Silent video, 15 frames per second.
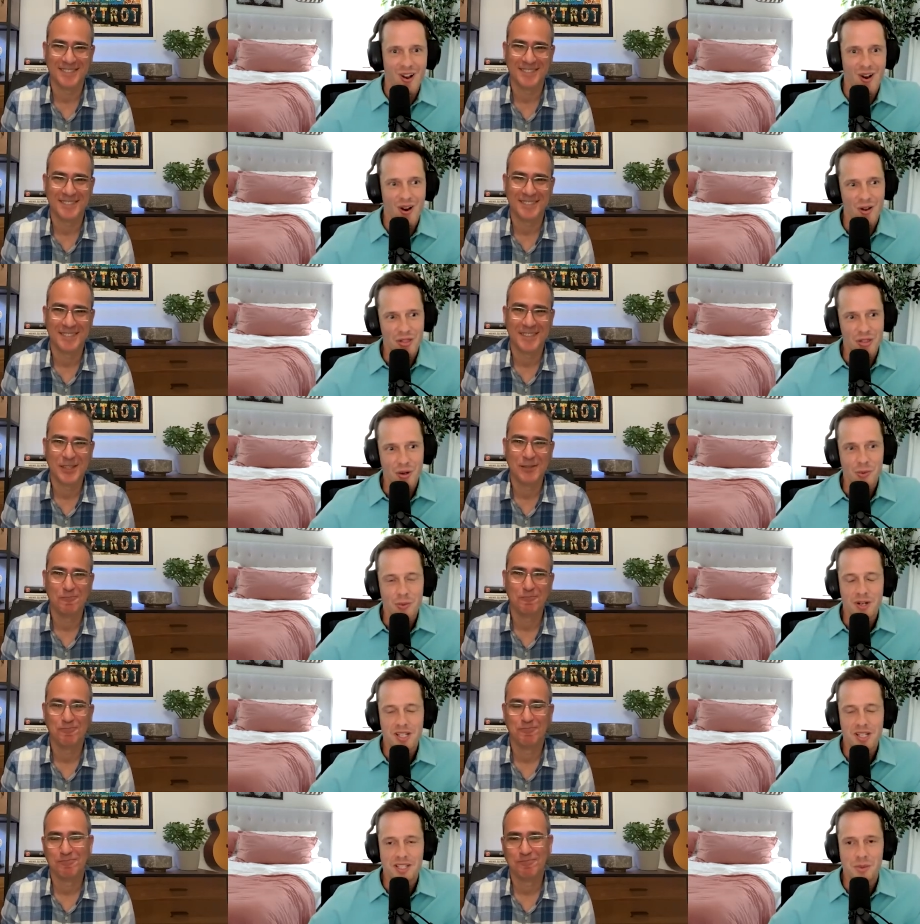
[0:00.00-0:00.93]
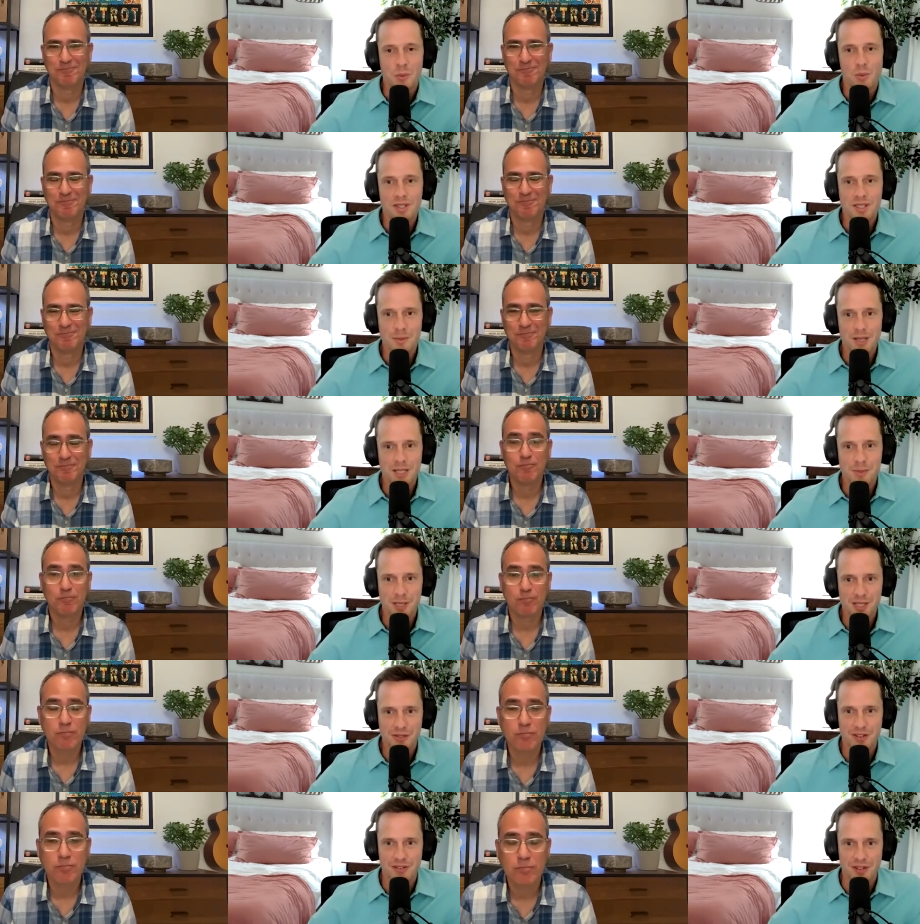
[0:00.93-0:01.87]
Speaker 1: Our third one is, what's the
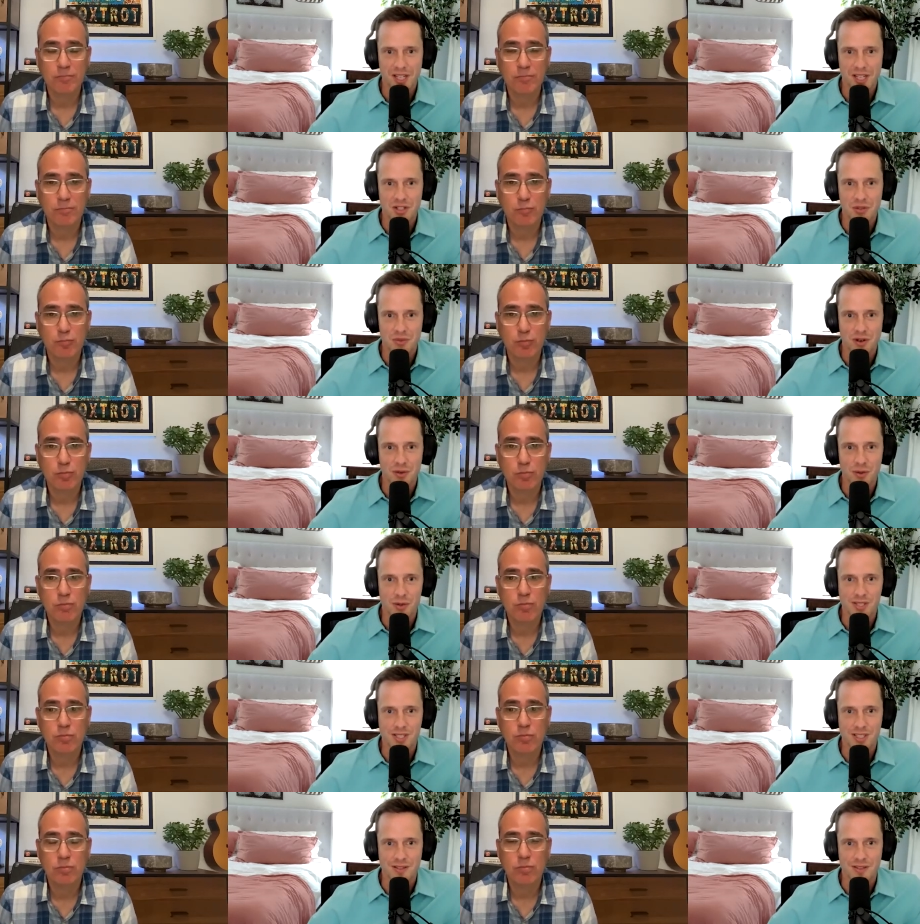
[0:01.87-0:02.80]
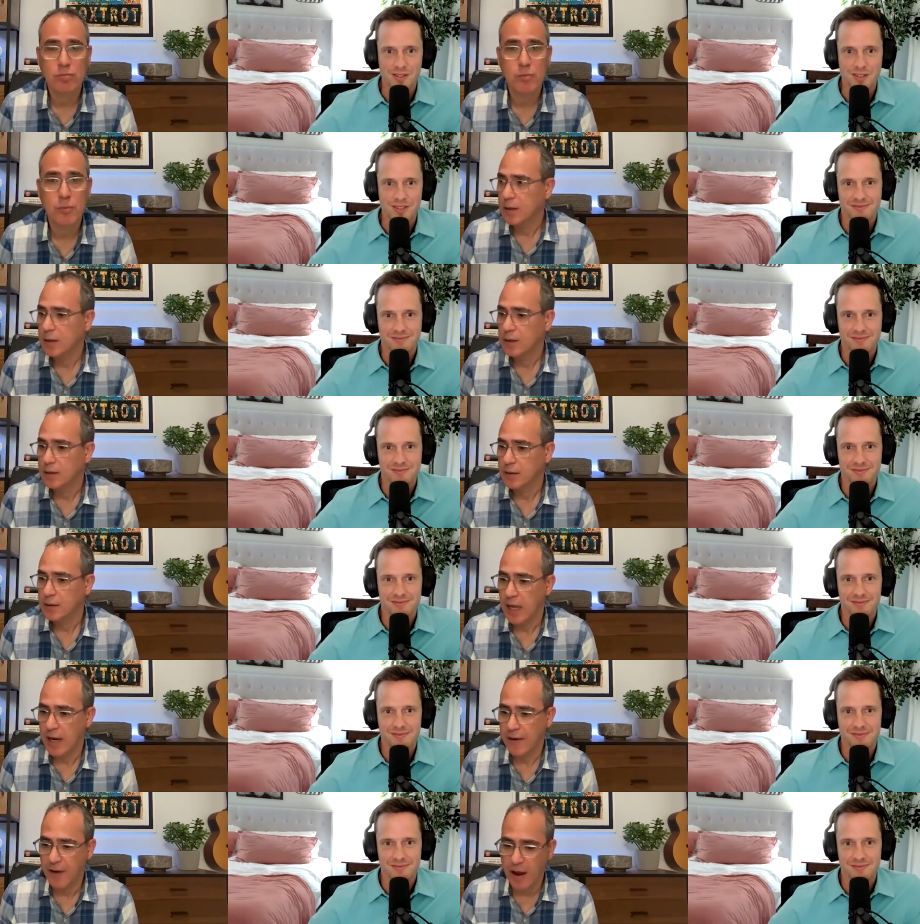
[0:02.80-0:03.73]
best piece of advice you've ever received?
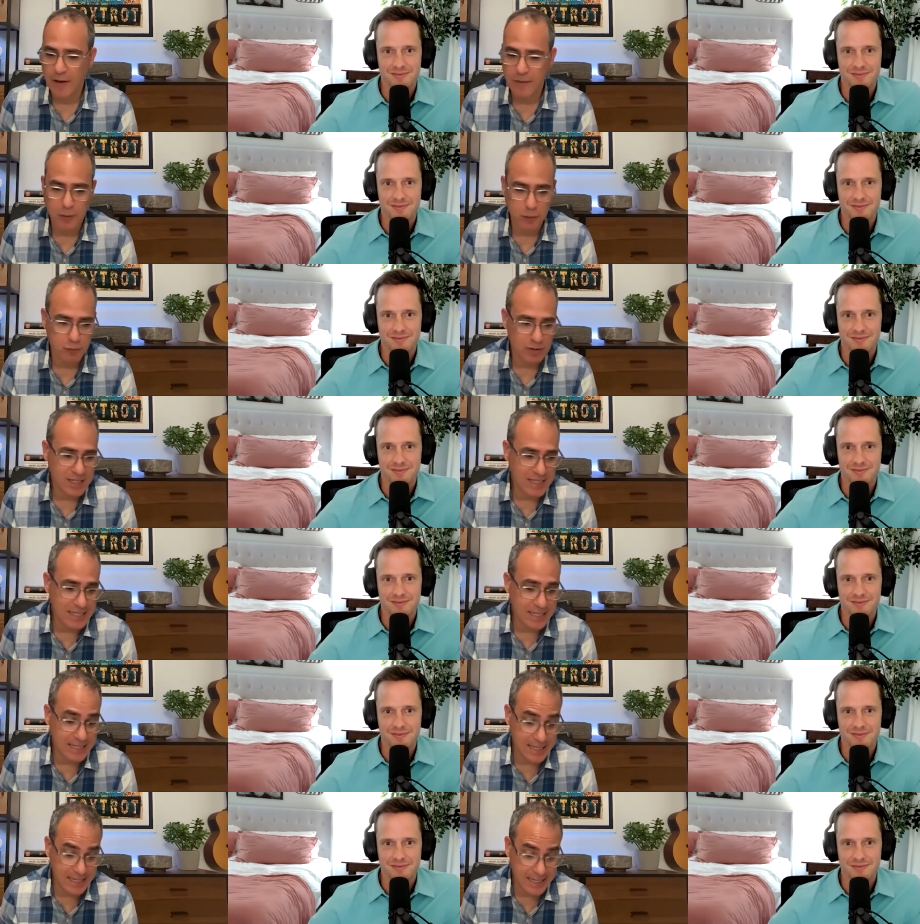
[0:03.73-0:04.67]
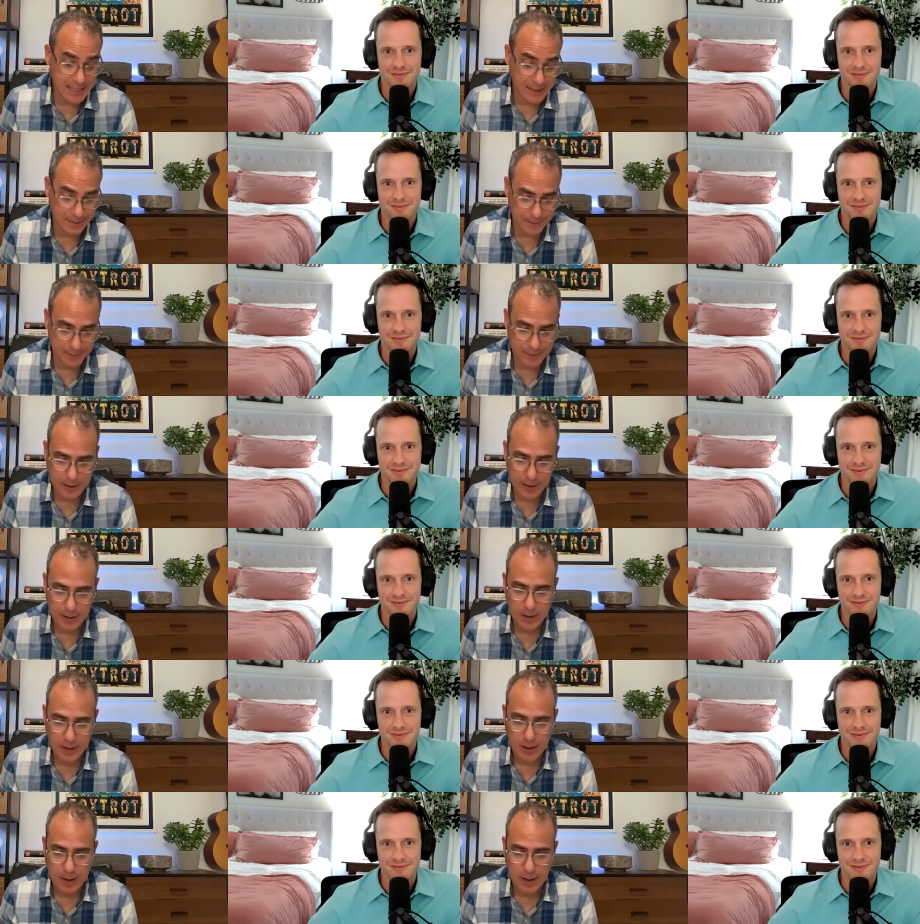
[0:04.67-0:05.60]
Speaker 2: That I've ever received?
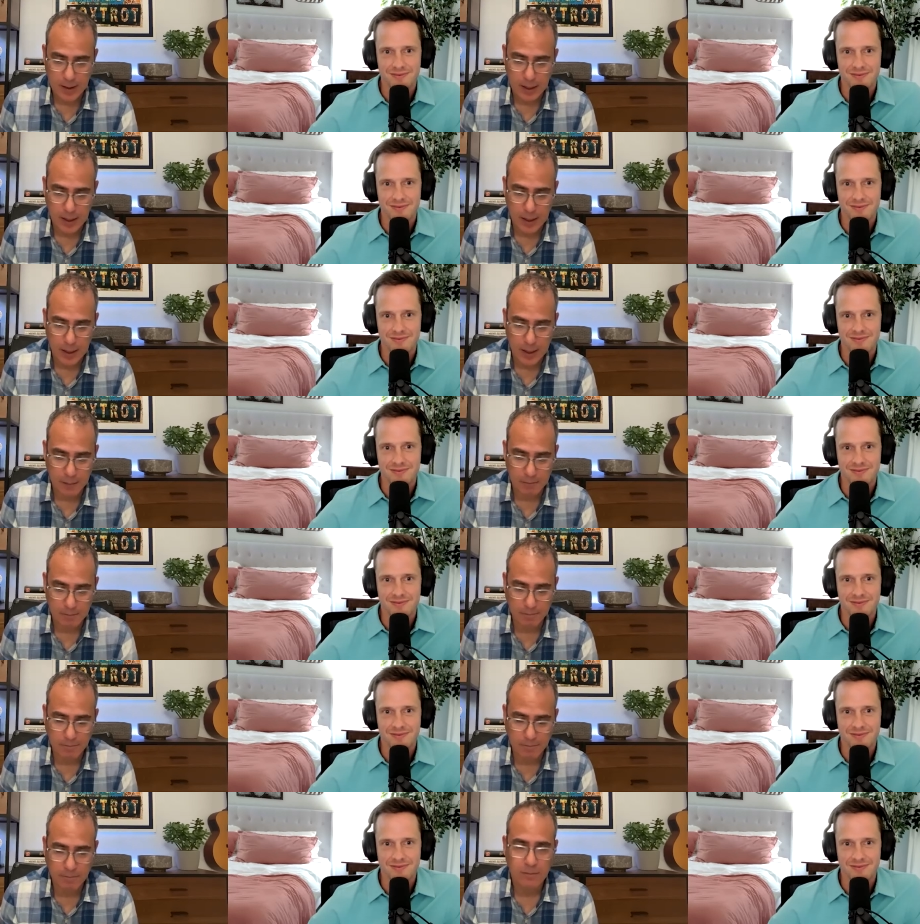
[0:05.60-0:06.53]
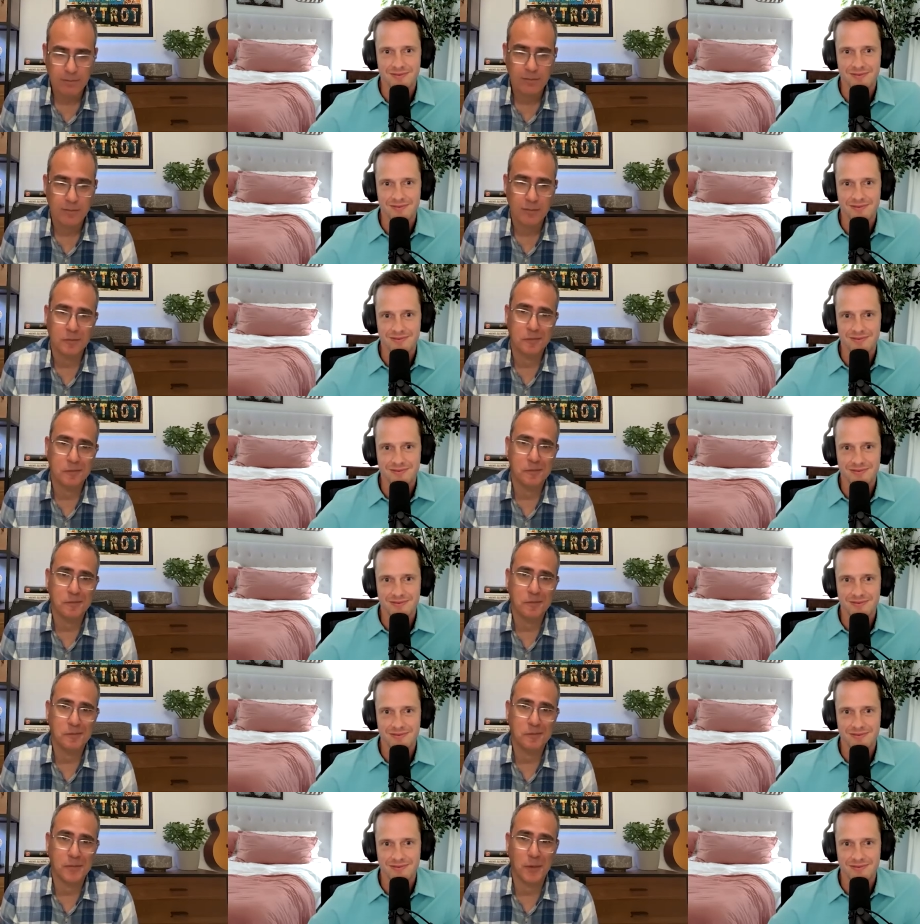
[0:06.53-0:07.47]
Well,
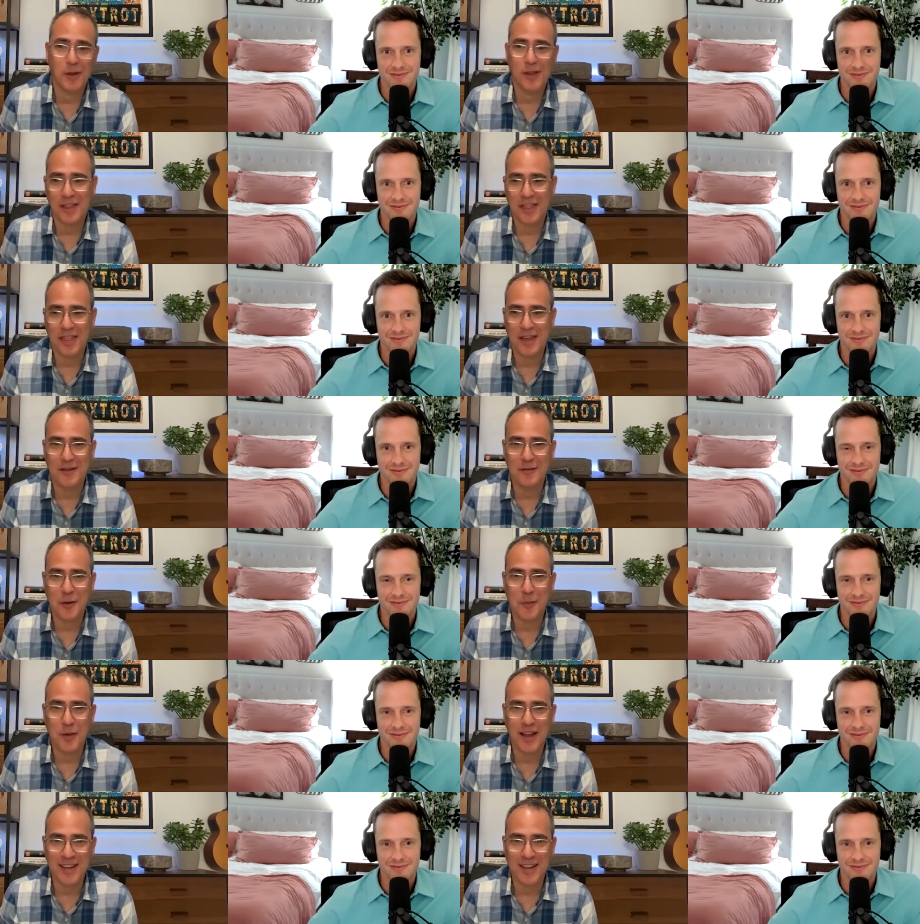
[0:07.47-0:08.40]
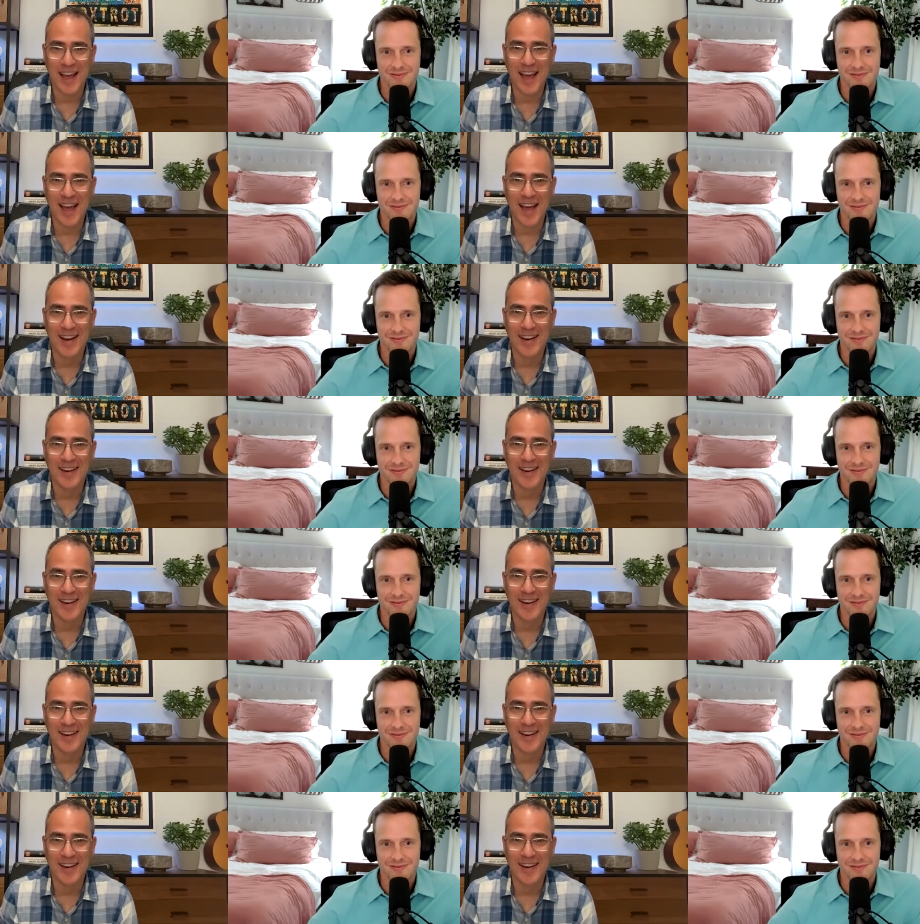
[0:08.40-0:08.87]
the thing from my dad,